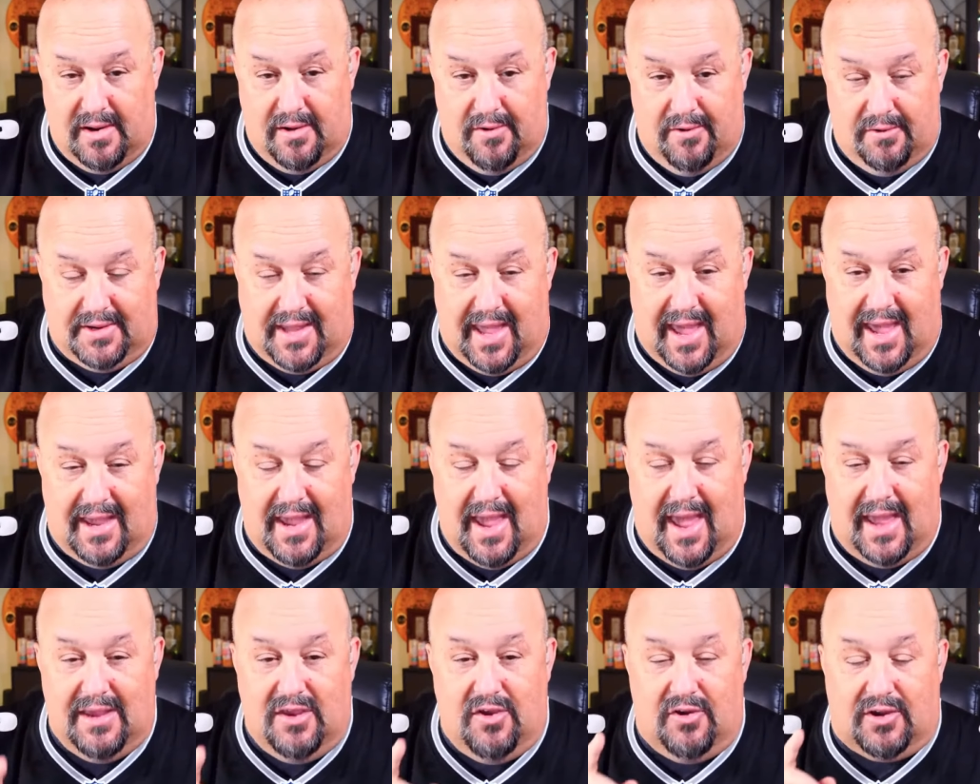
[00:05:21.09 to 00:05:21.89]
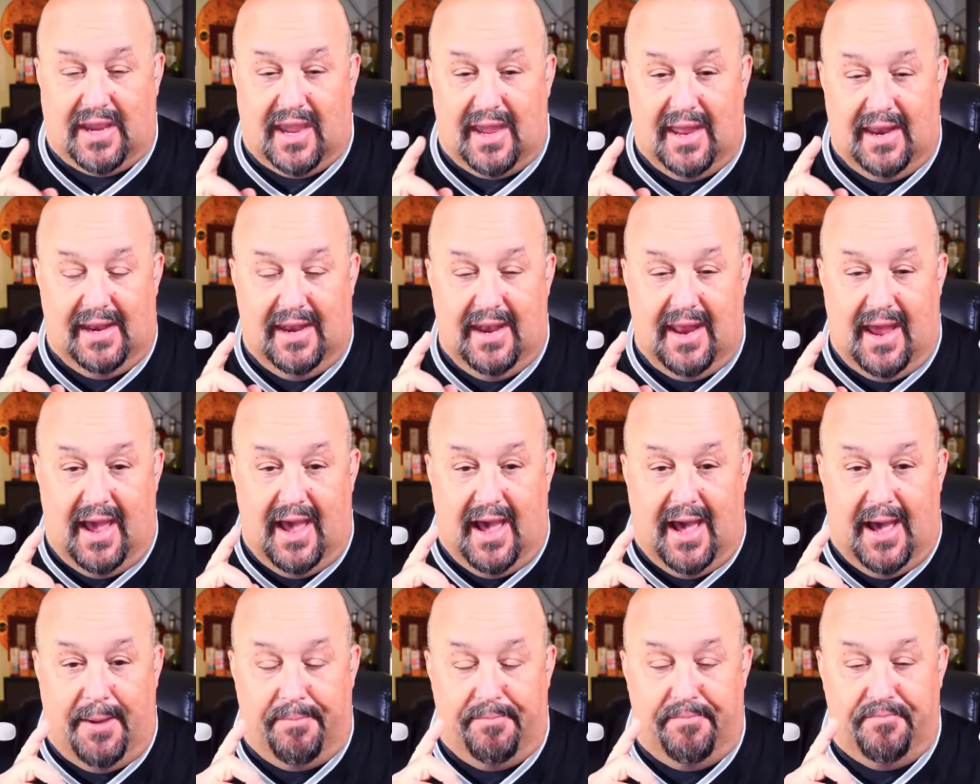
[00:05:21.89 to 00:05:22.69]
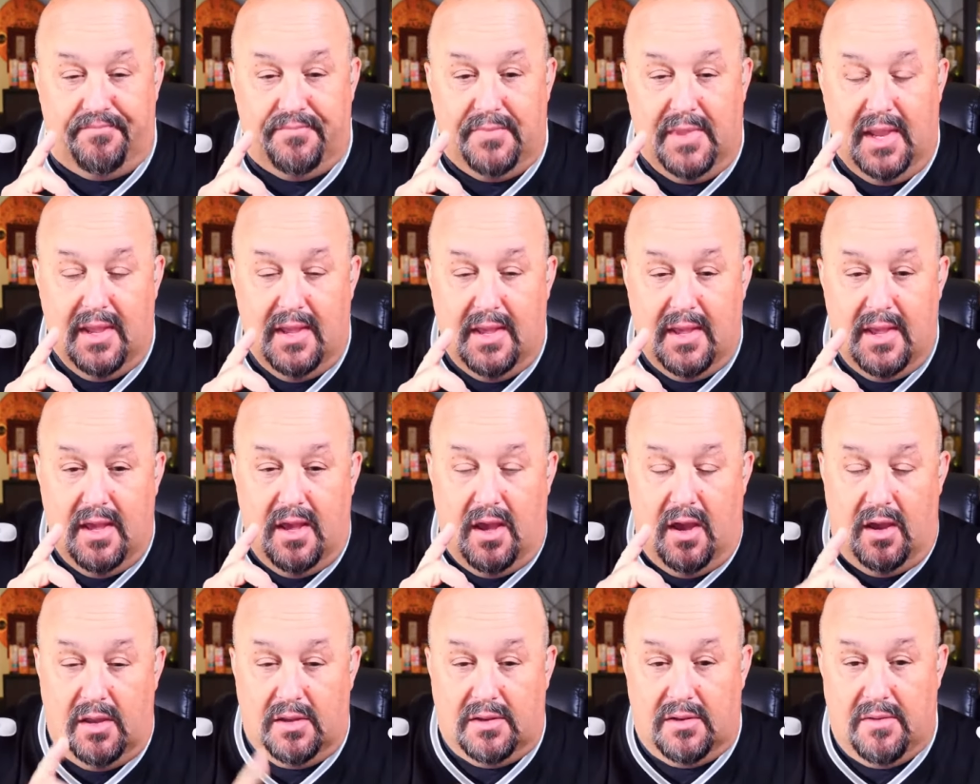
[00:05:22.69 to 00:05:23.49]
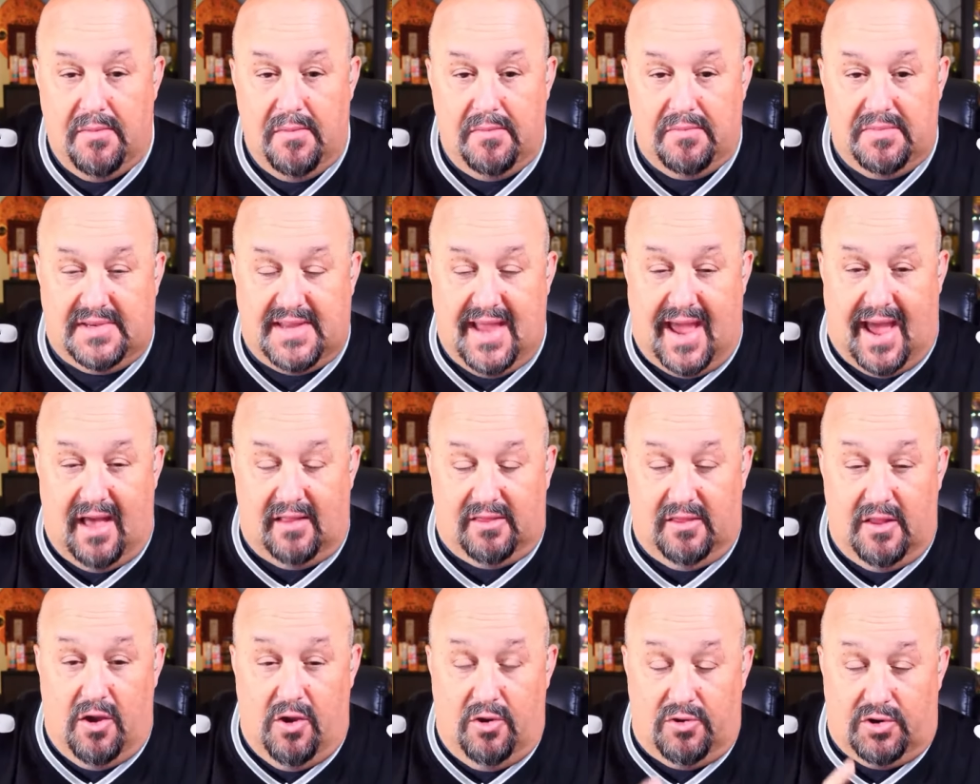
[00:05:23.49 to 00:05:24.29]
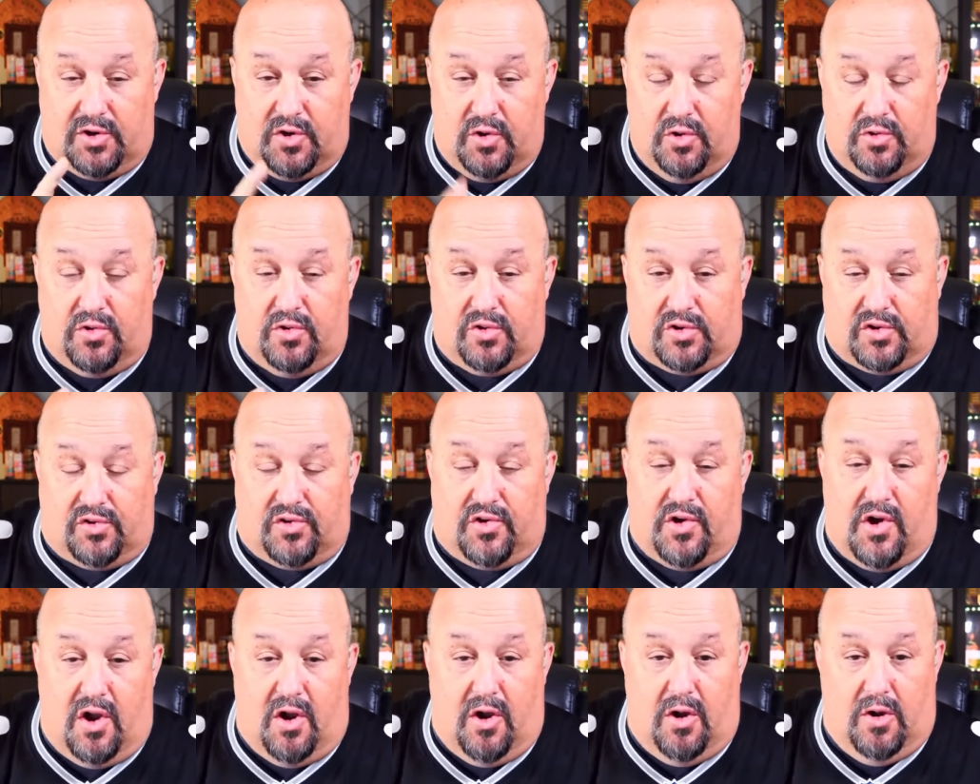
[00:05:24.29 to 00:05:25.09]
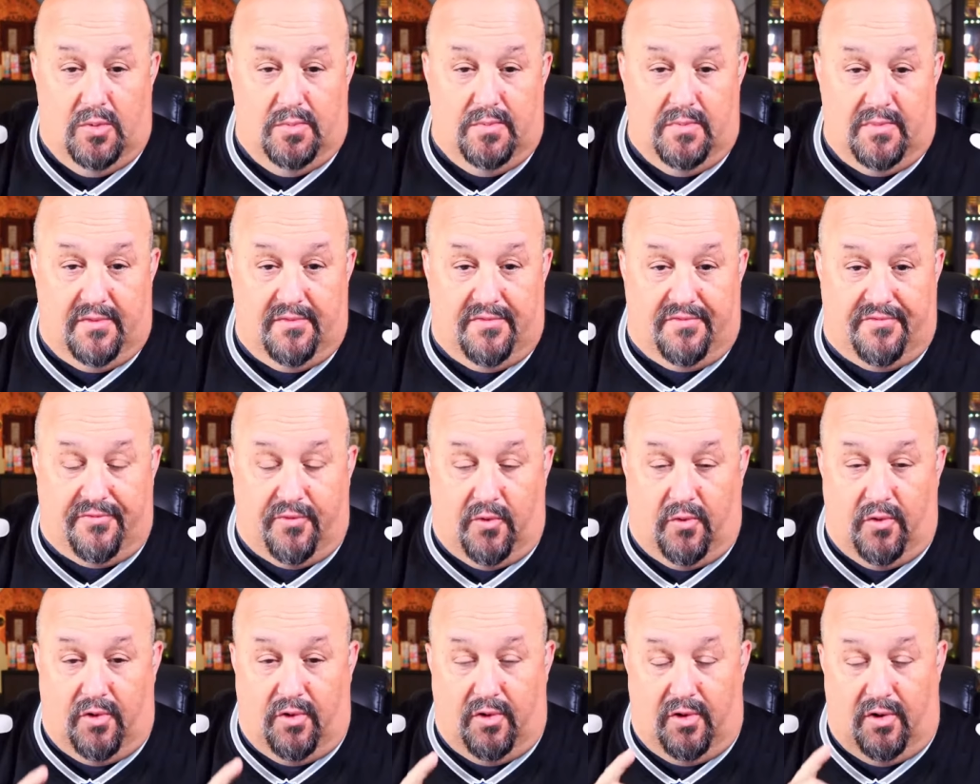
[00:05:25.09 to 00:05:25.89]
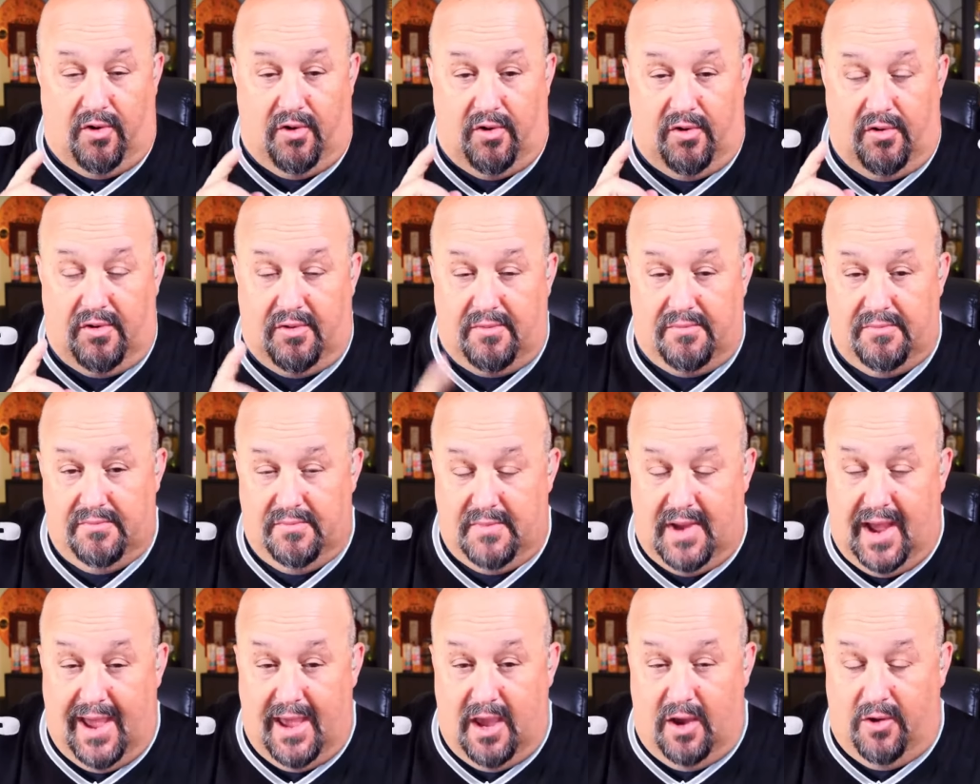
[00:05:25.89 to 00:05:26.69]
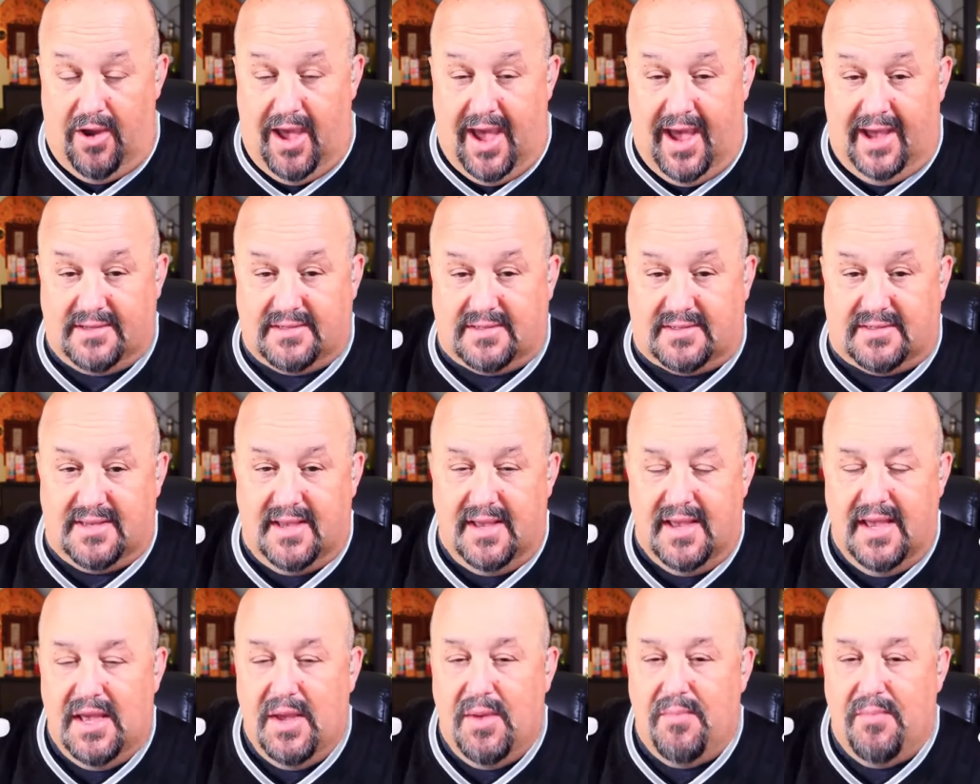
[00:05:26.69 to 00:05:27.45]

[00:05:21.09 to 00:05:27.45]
Okay. You can download Google Chrome for iOS